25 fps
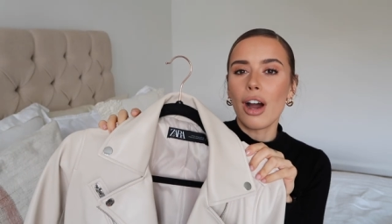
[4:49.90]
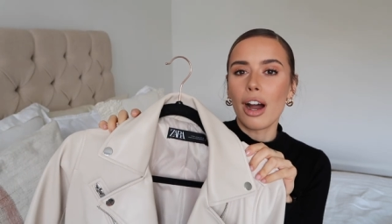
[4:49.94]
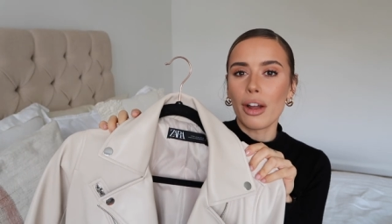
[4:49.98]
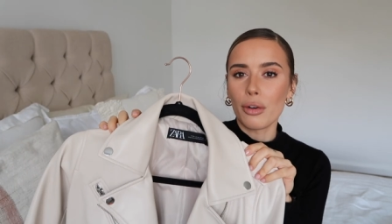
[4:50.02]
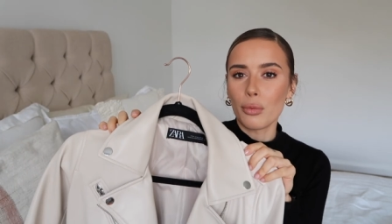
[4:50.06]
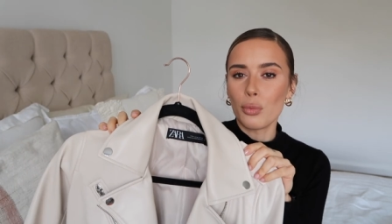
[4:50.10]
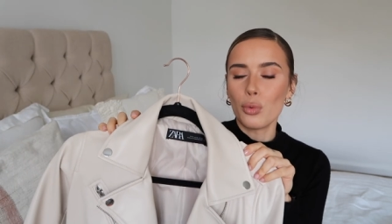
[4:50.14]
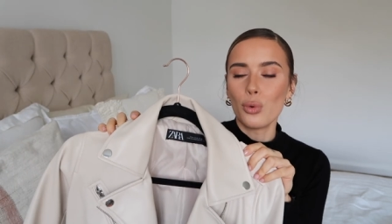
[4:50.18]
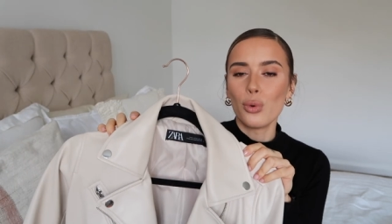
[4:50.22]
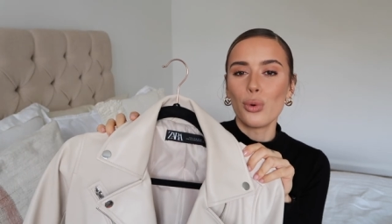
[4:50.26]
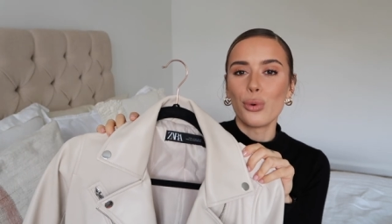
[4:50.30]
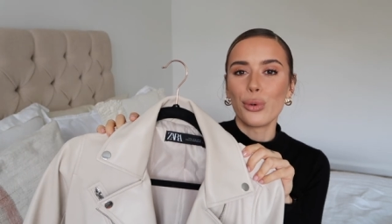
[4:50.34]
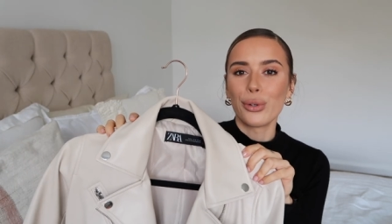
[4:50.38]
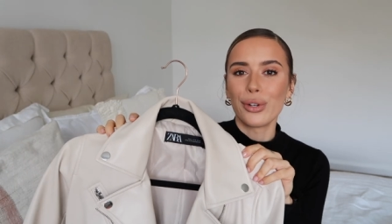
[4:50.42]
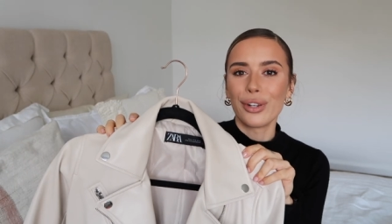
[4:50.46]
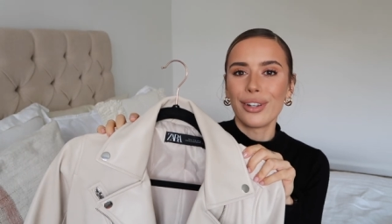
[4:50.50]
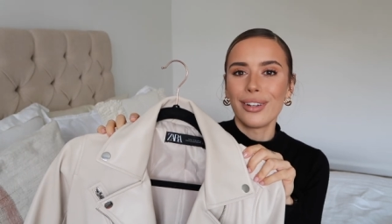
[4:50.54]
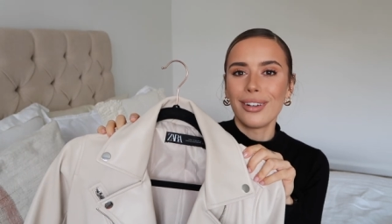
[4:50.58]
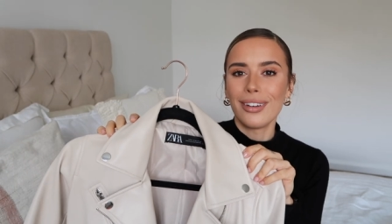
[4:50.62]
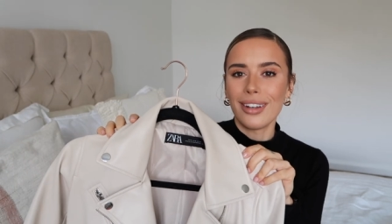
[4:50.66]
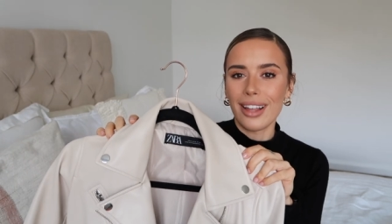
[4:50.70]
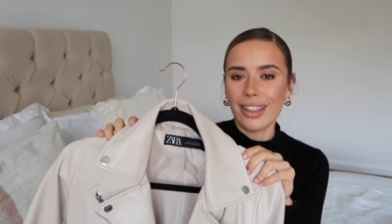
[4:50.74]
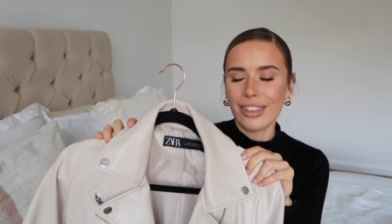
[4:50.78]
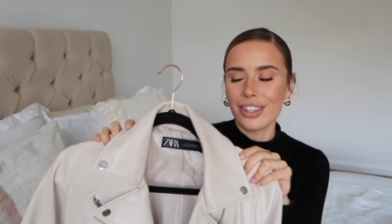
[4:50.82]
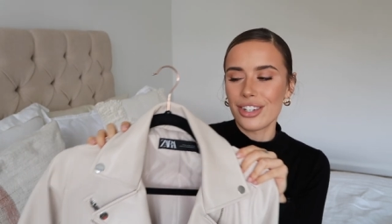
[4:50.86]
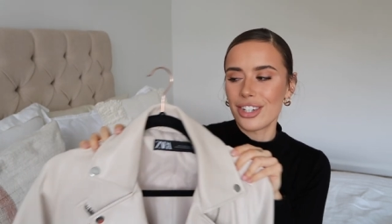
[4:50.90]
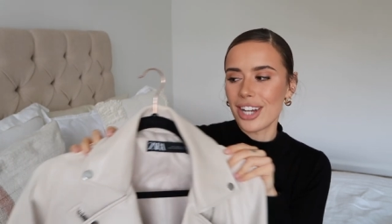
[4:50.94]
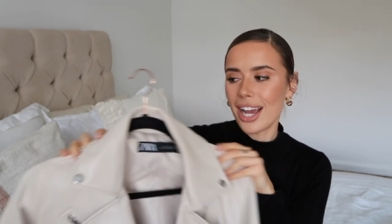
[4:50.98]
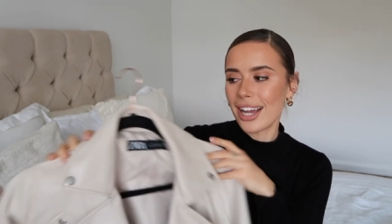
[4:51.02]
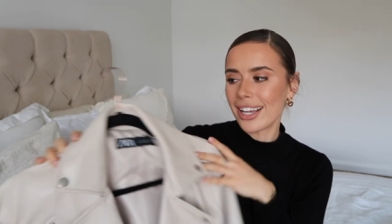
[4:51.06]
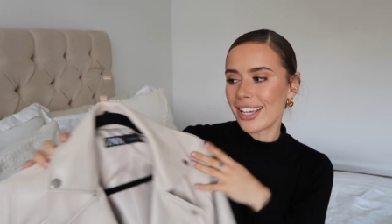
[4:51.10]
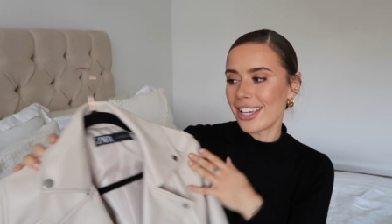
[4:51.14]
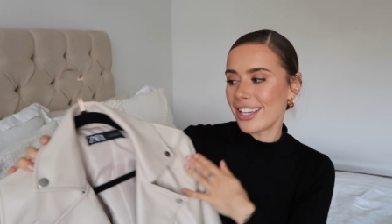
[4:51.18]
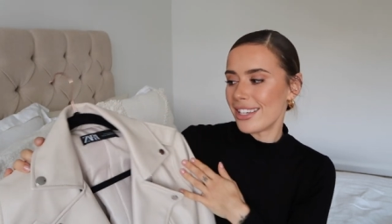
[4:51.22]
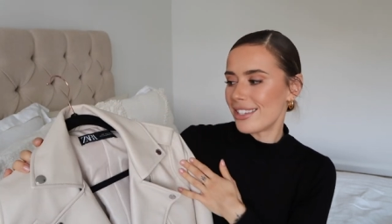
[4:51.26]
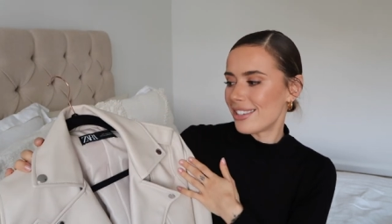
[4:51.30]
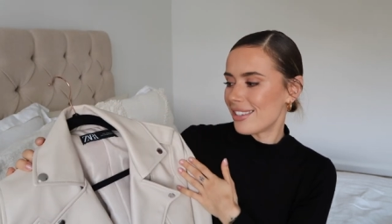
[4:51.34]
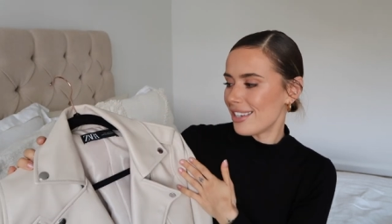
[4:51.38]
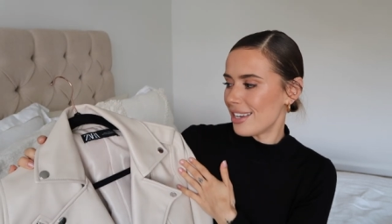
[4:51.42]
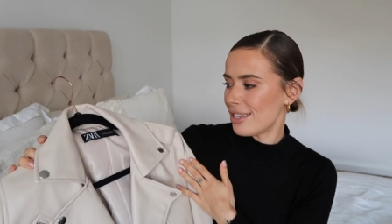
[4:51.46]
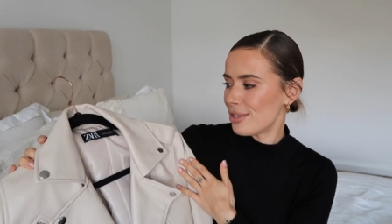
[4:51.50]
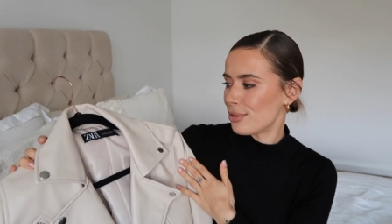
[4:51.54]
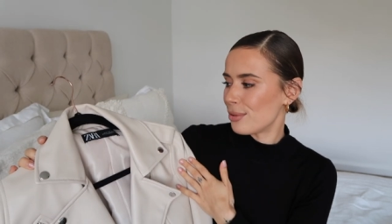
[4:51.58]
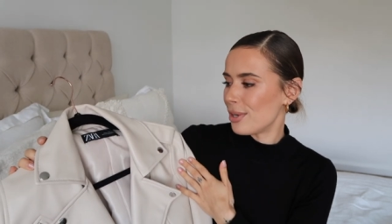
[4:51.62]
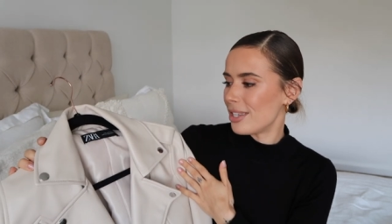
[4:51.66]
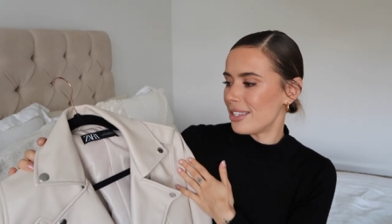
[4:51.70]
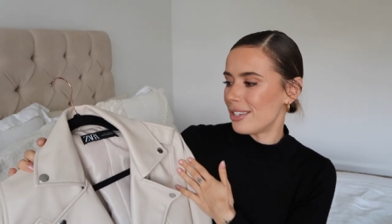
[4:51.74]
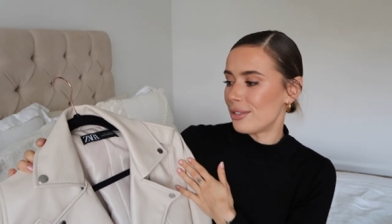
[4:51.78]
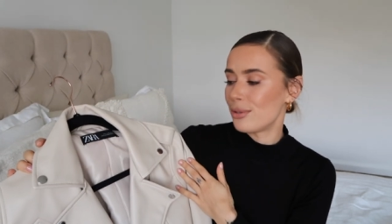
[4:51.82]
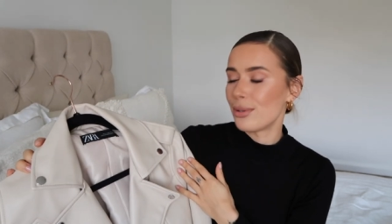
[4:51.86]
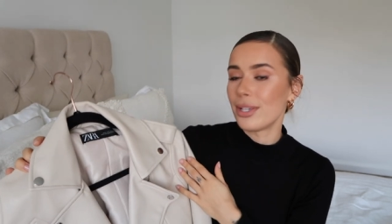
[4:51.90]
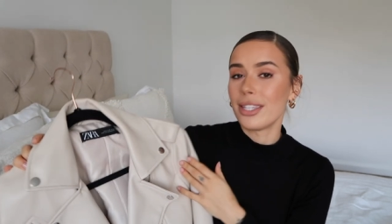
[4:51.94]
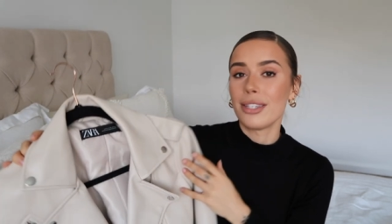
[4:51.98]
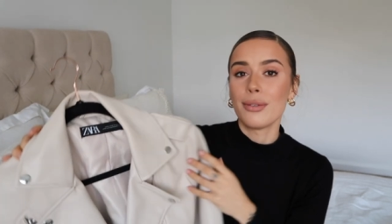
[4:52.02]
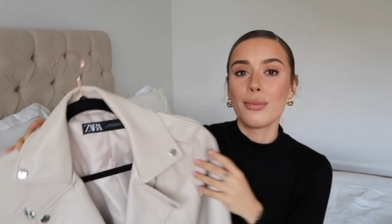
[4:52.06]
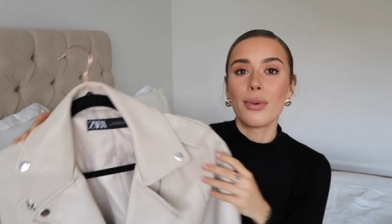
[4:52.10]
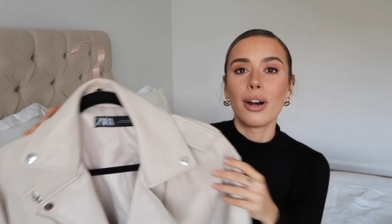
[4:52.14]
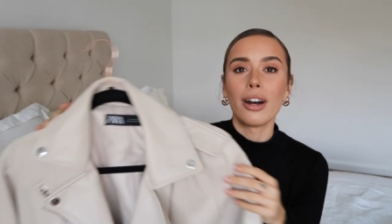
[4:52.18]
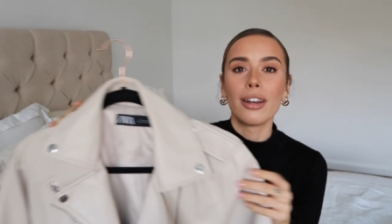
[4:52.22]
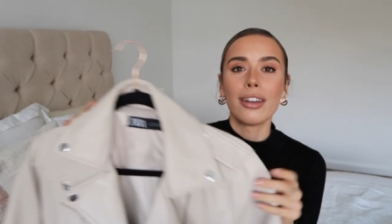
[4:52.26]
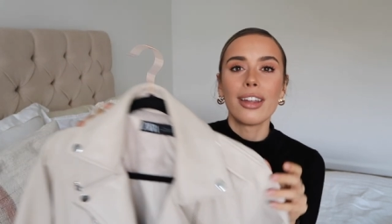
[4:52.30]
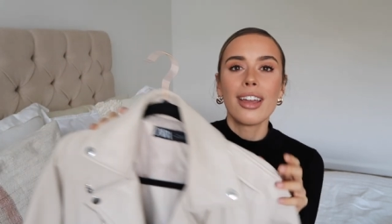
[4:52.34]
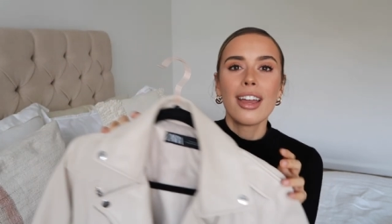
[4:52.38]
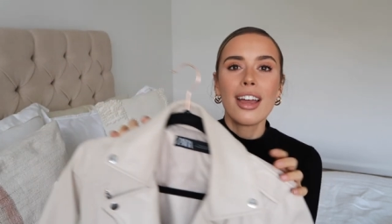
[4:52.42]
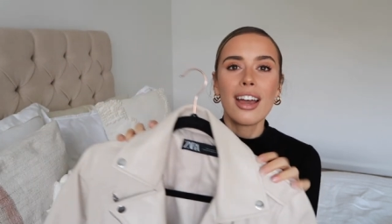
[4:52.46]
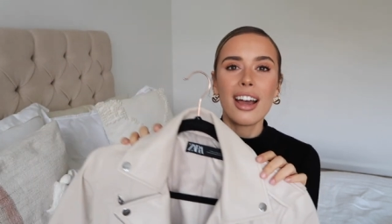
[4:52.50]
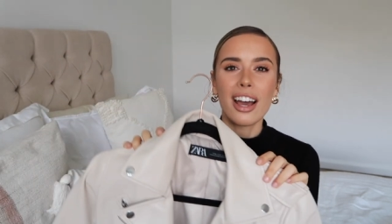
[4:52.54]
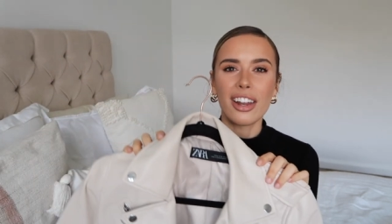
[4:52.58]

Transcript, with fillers: unworn leather jackets in 2021